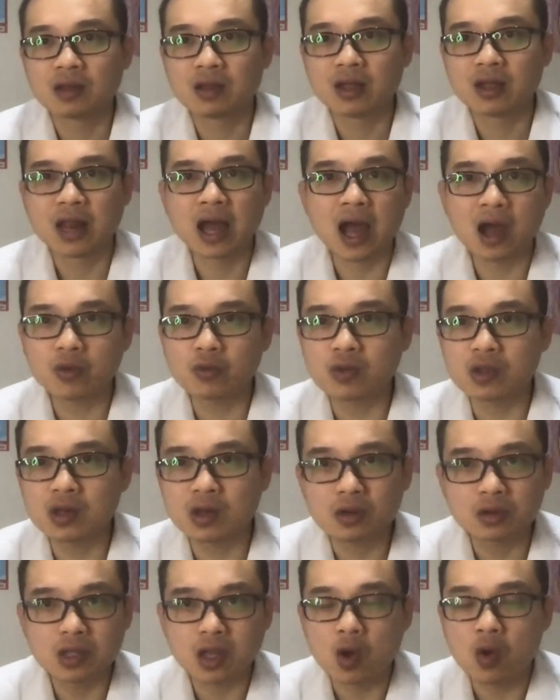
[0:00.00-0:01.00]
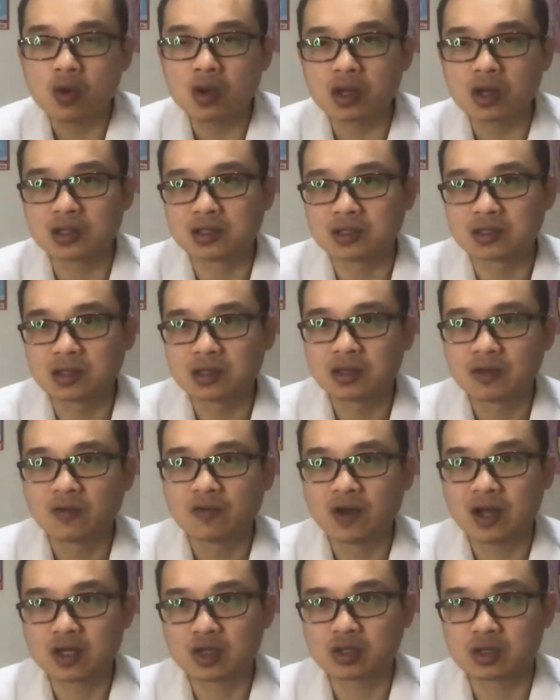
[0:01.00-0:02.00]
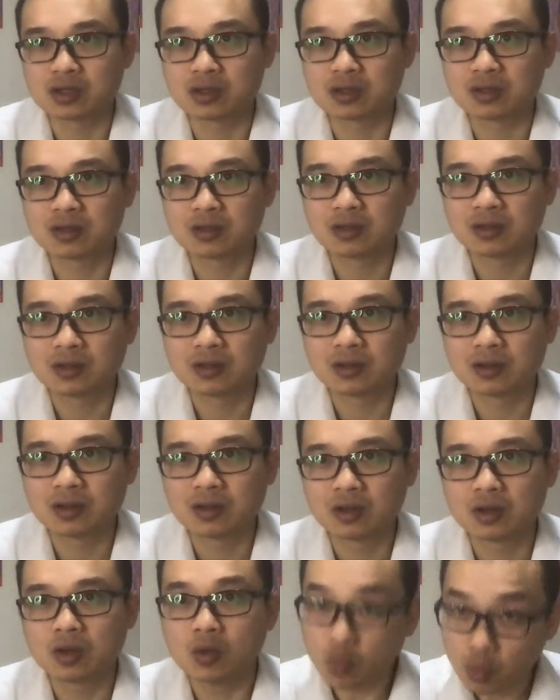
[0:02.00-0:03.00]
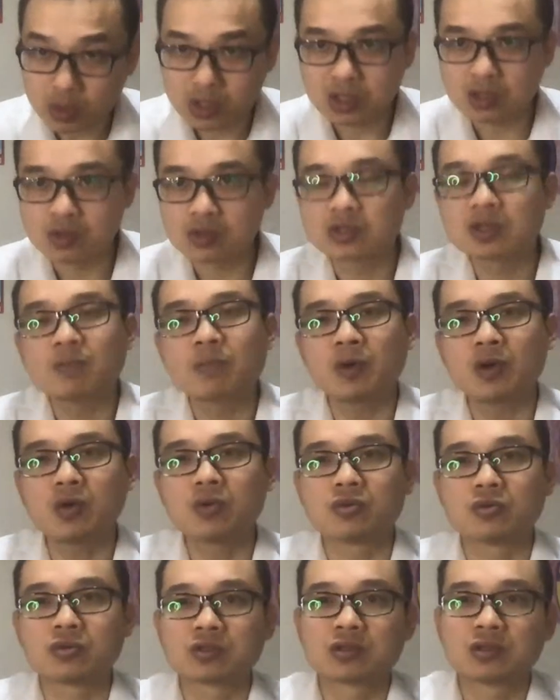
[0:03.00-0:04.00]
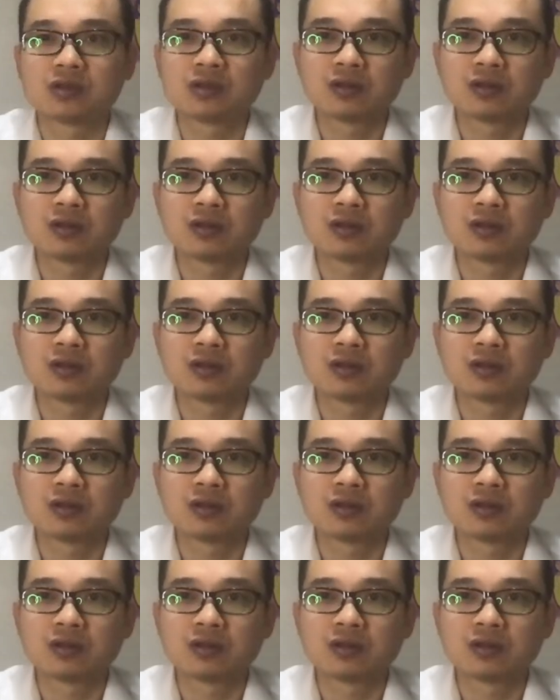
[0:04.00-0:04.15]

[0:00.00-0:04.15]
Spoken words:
And how do we know the organs function? We use the pose,